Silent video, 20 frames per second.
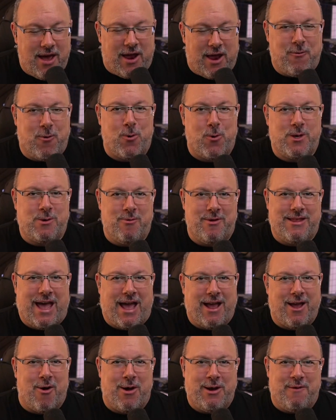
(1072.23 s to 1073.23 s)
And of course, with
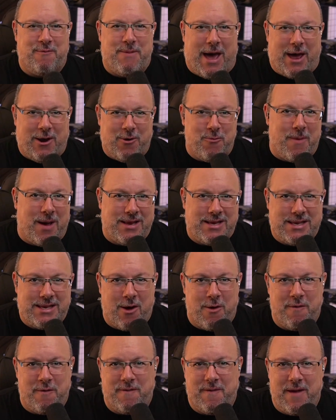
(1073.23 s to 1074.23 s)
that kind of panel,
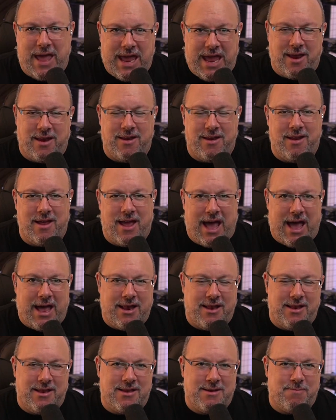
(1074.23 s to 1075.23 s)
myself, Ian,
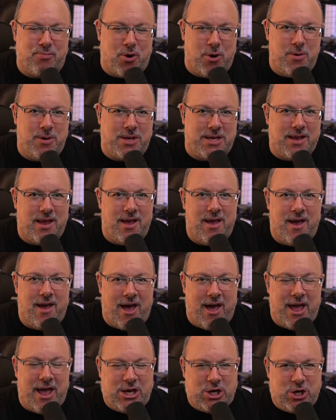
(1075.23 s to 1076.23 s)
and Bruce,
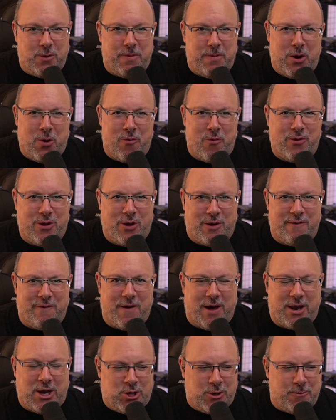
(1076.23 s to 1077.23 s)
it should be an awful lot of
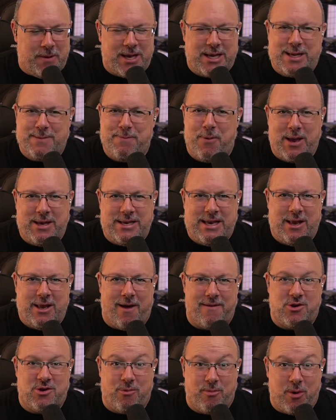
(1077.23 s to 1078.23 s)
fun. It should be a spicy
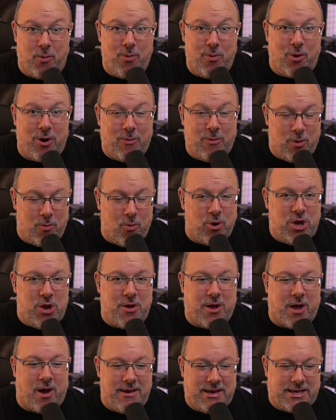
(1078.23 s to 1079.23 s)
live stream, but we want
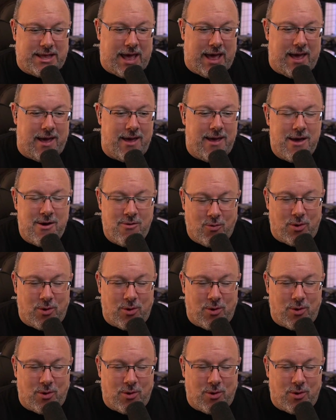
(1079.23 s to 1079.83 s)
you guys there.